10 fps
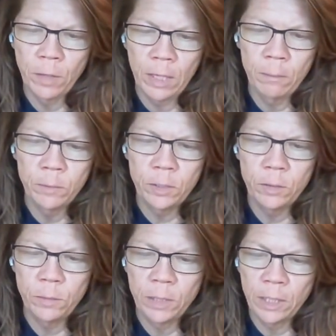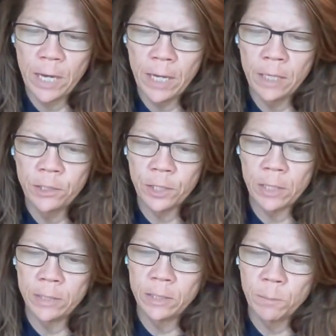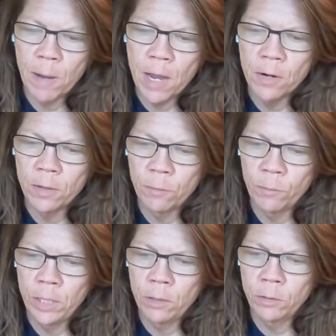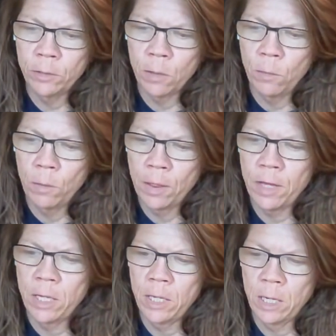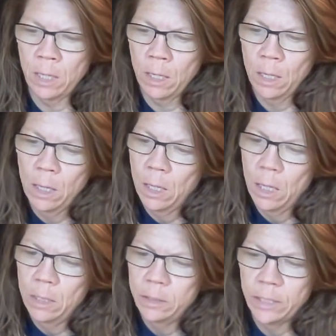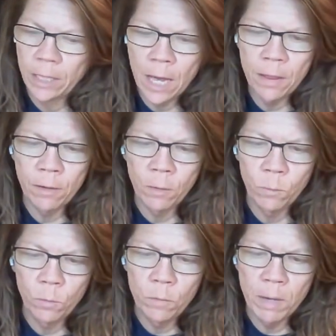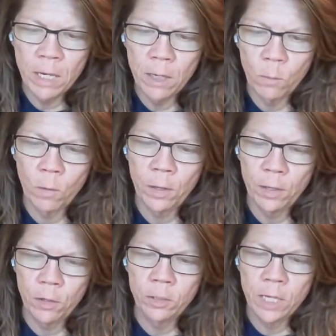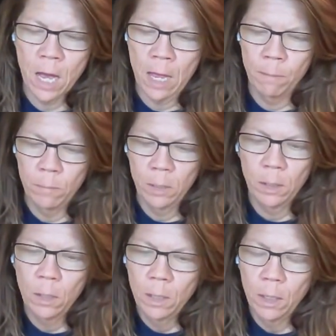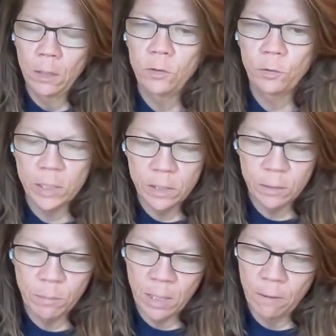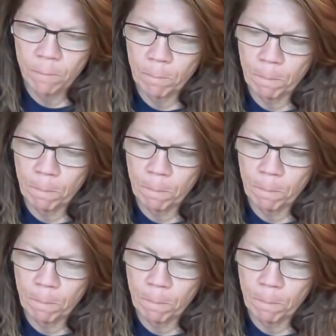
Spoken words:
aims to engage and inspire the reader's own thinking. Together, we'll make it worth your time. Trust me.